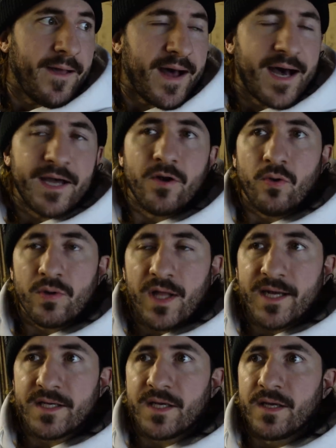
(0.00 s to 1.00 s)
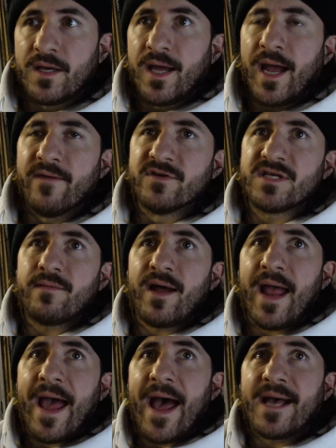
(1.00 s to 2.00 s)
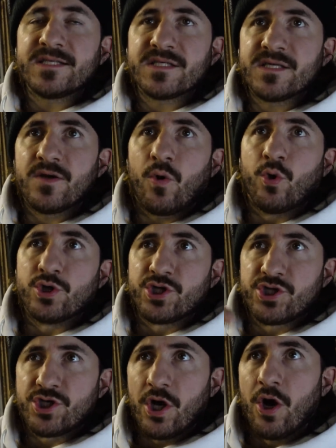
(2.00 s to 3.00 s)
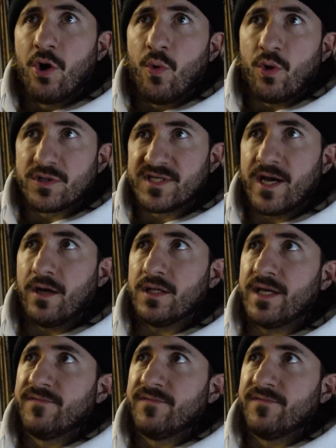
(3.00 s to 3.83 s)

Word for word: I don't like... Every time I ask or show or tell,